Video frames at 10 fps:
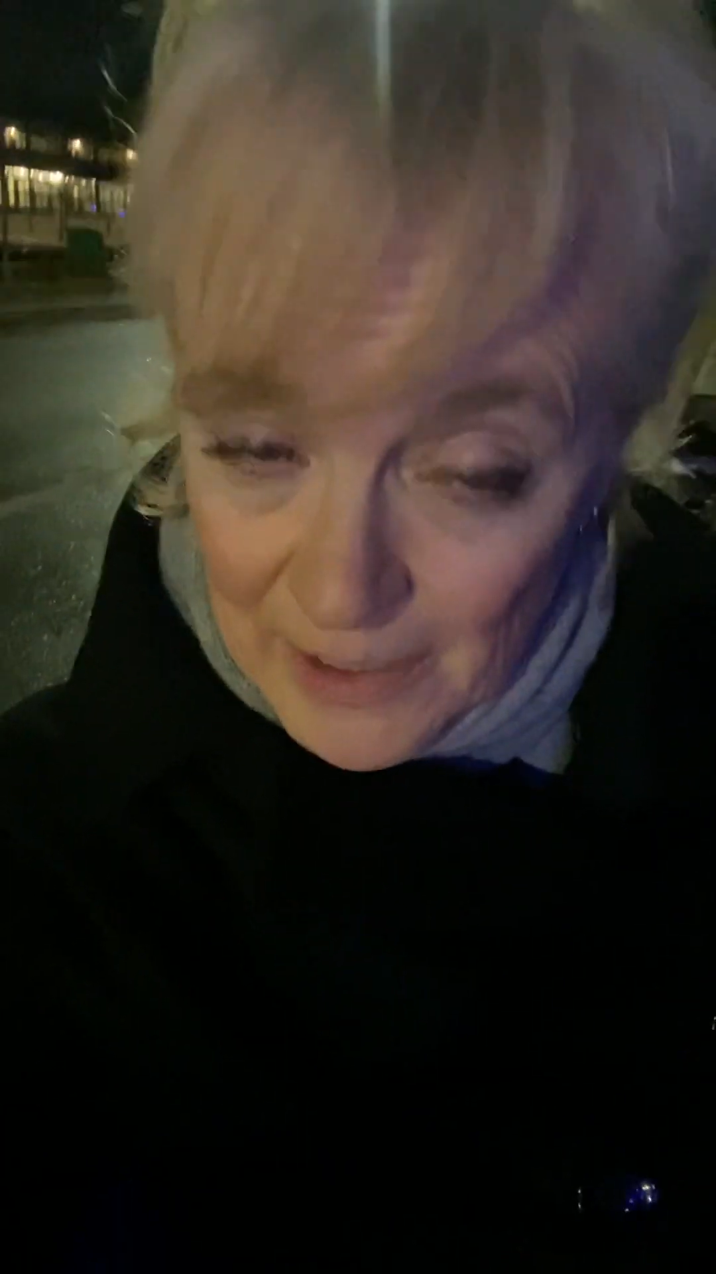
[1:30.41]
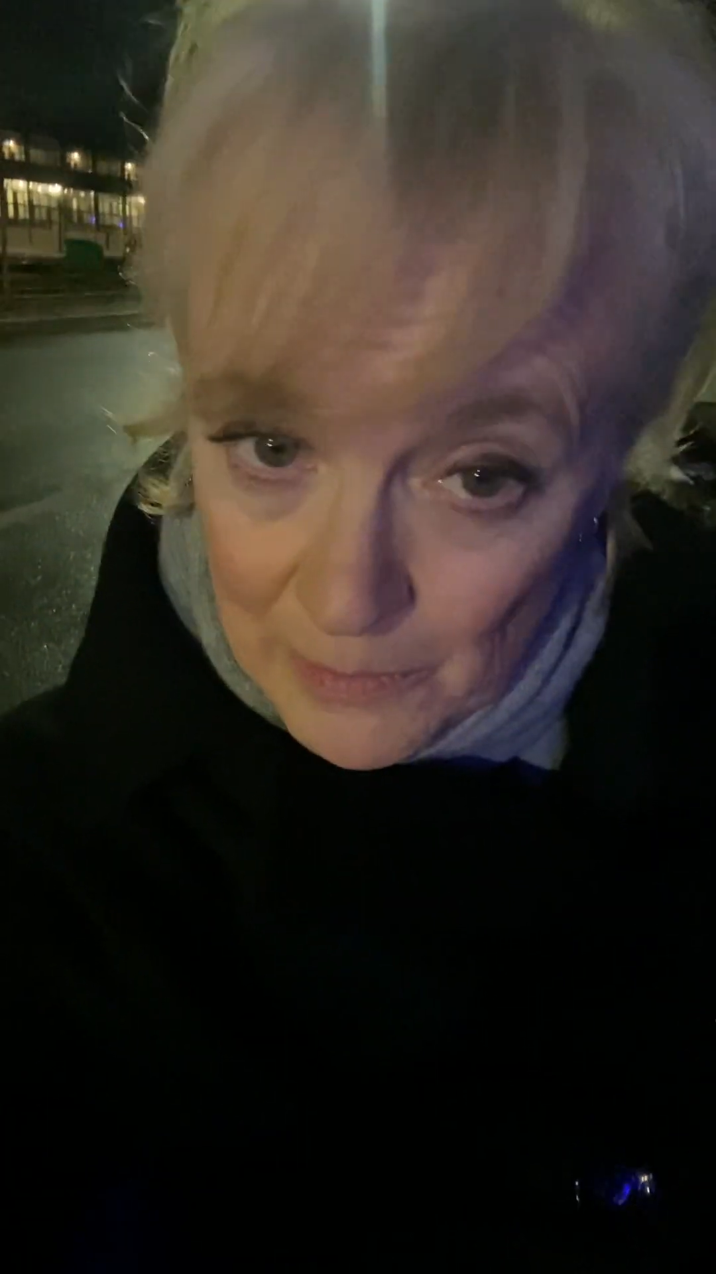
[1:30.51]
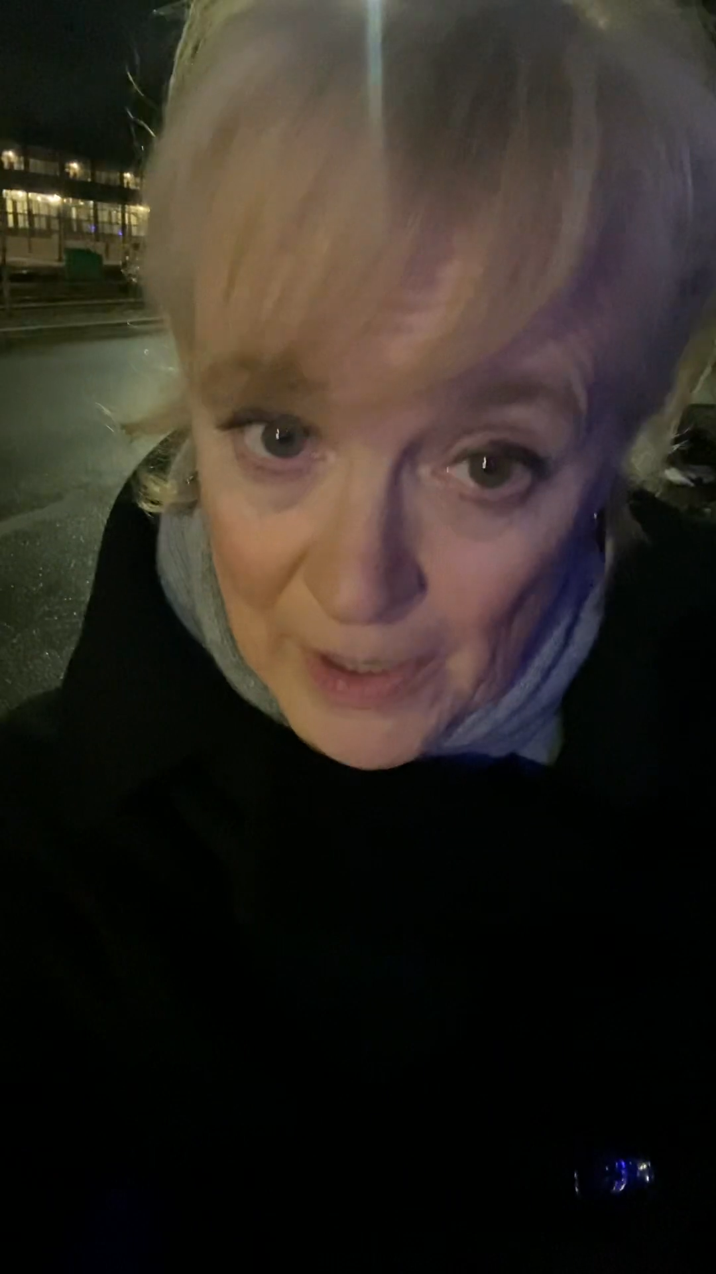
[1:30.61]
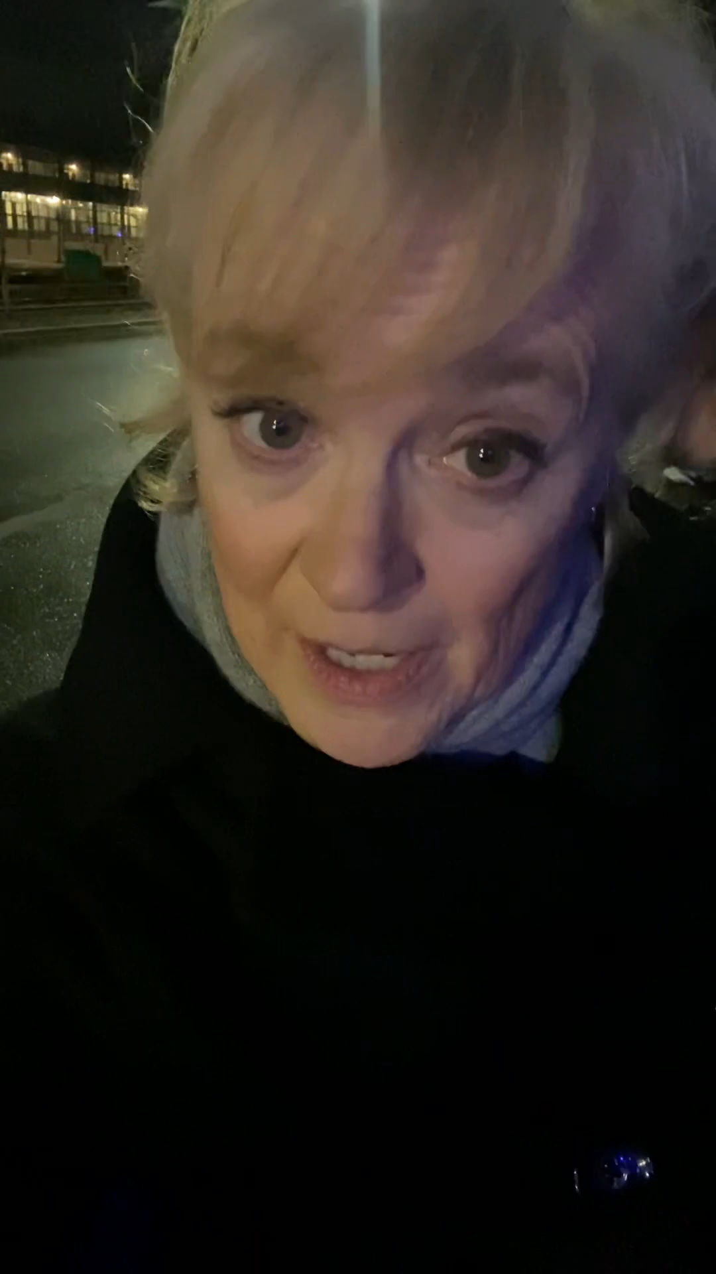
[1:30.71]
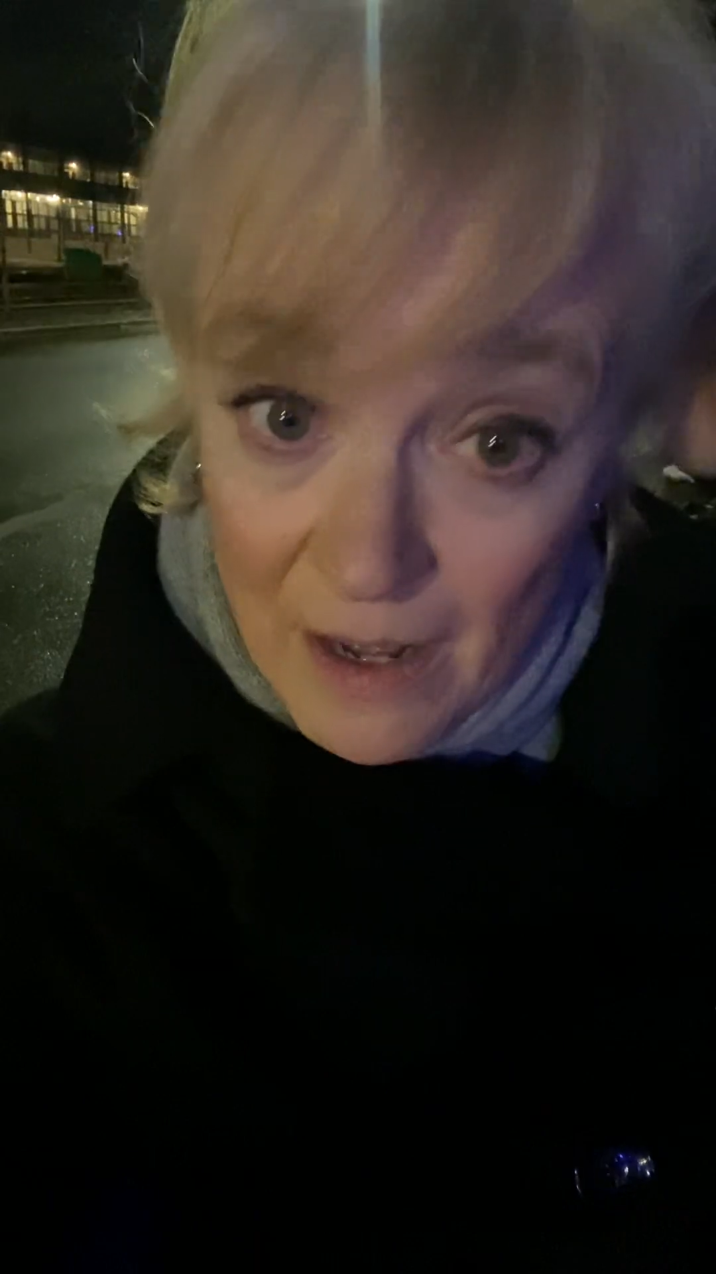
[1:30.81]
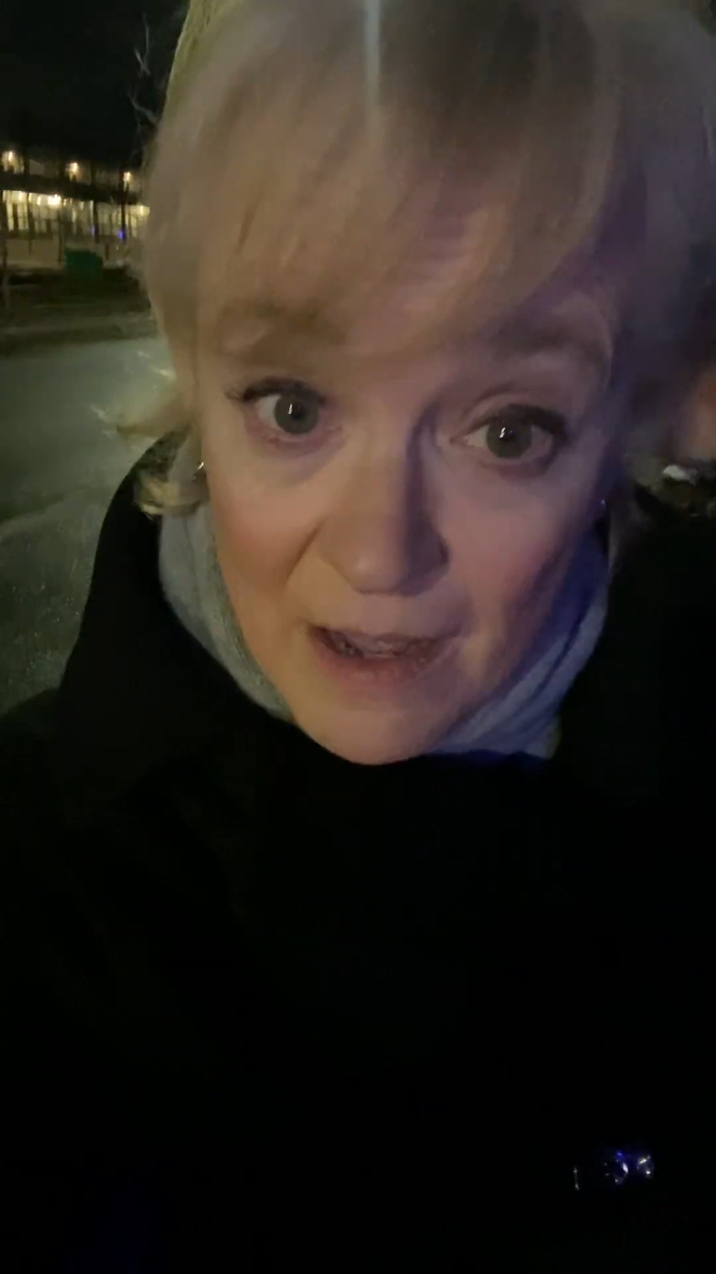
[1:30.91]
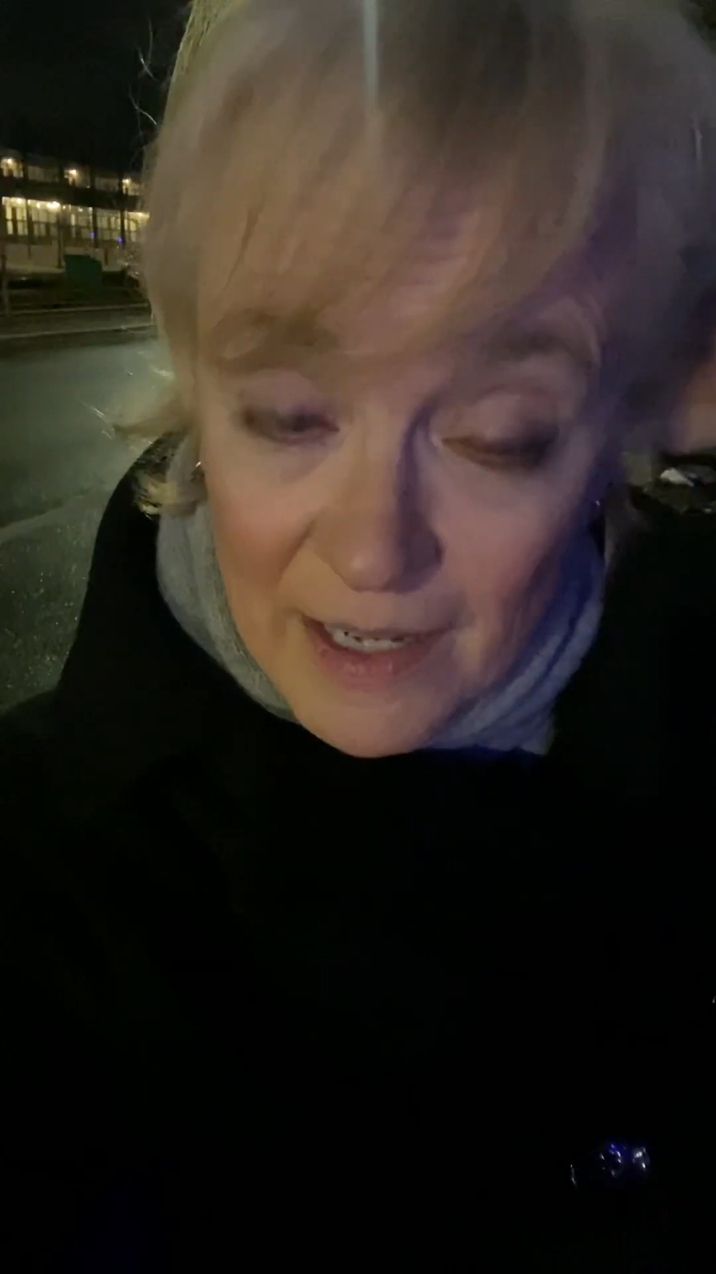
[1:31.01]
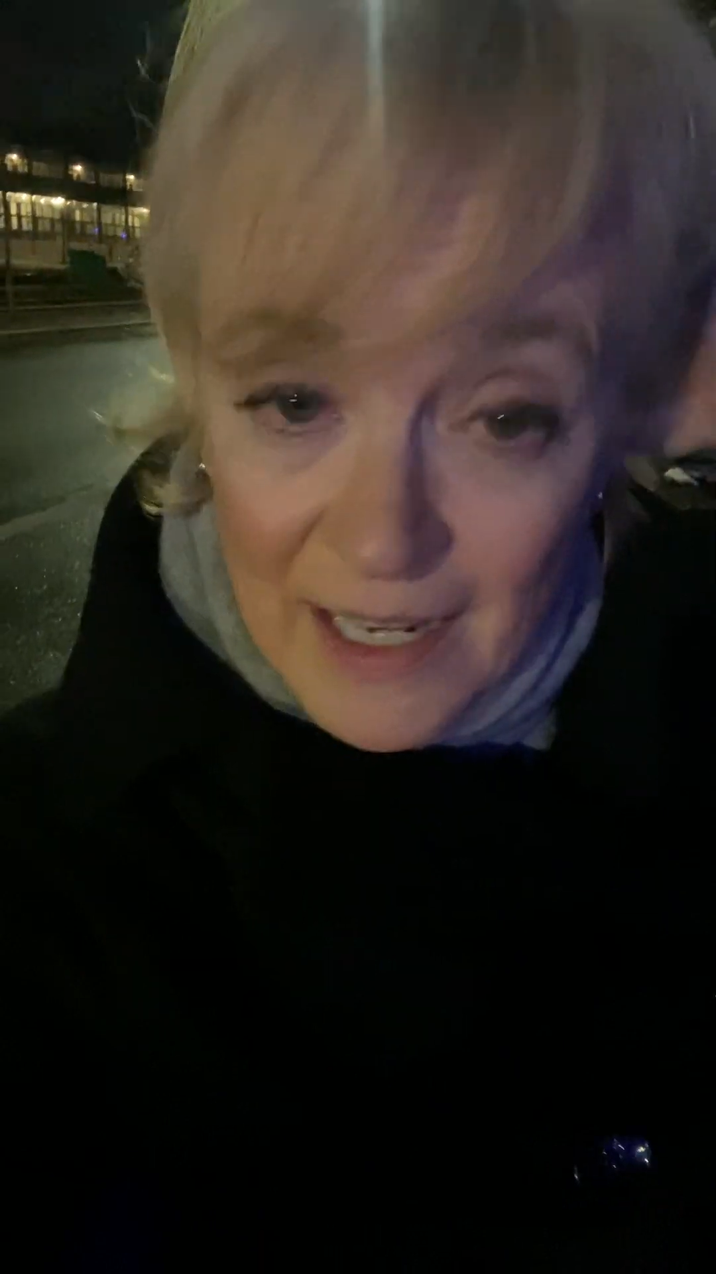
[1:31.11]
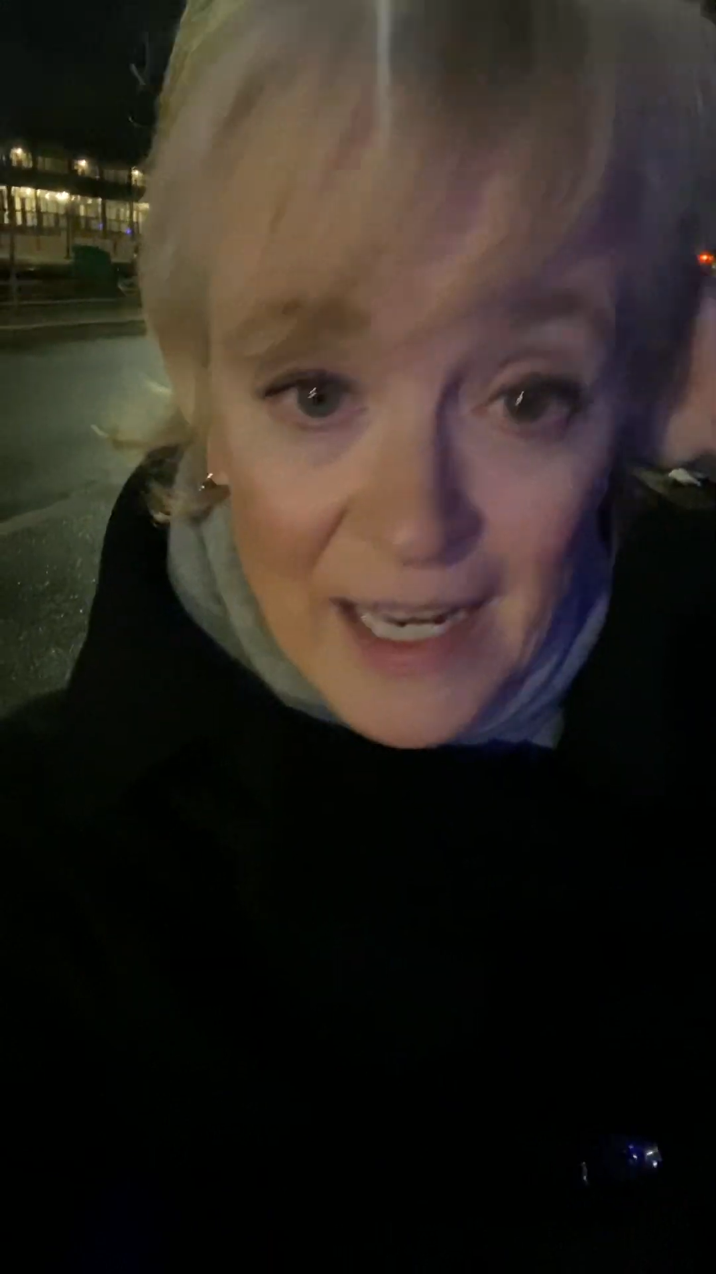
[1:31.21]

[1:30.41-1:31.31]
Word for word: and whatnot